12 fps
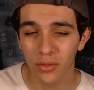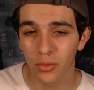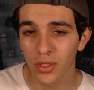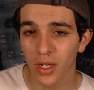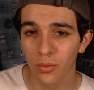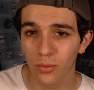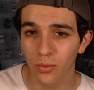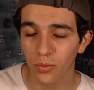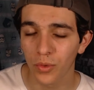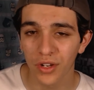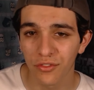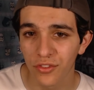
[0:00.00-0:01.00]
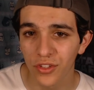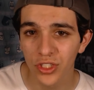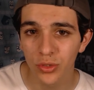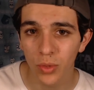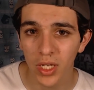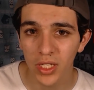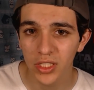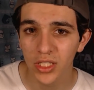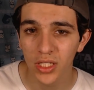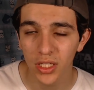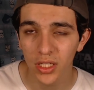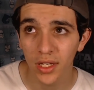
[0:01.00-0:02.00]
when I finished watching it,